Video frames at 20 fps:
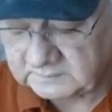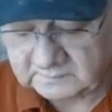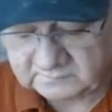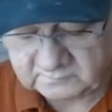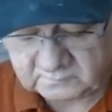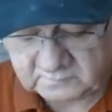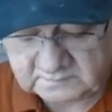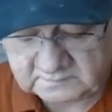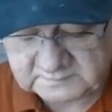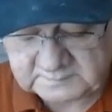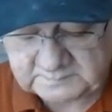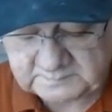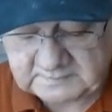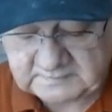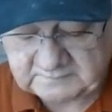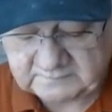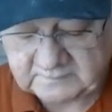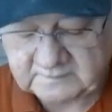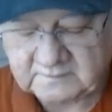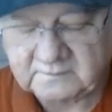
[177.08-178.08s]
overall
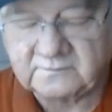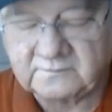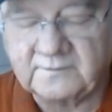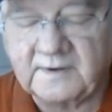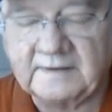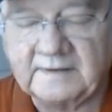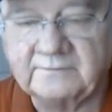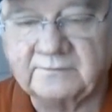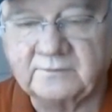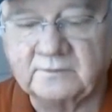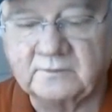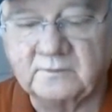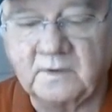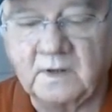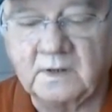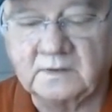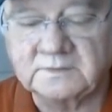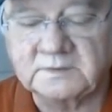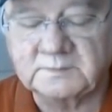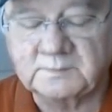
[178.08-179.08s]
speed for this
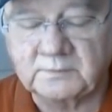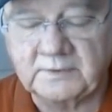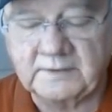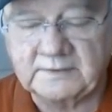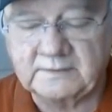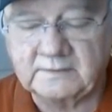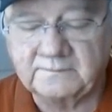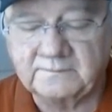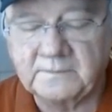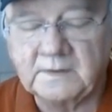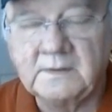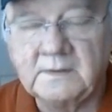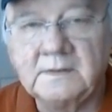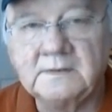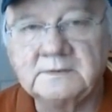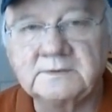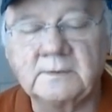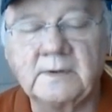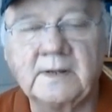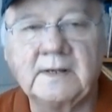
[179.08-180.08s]
5-furlong sprint.
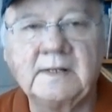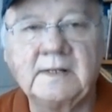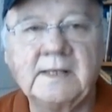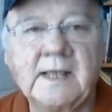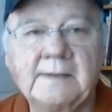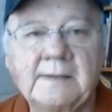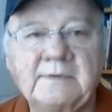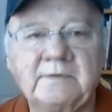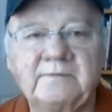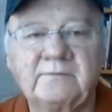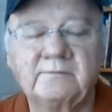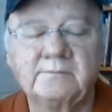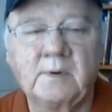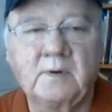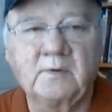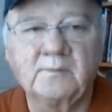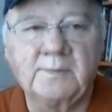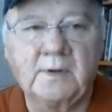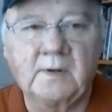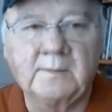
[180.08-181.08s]
So handicapping from
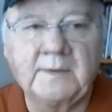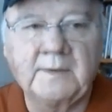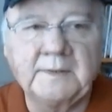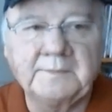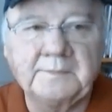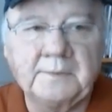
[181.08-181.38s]
both Belmont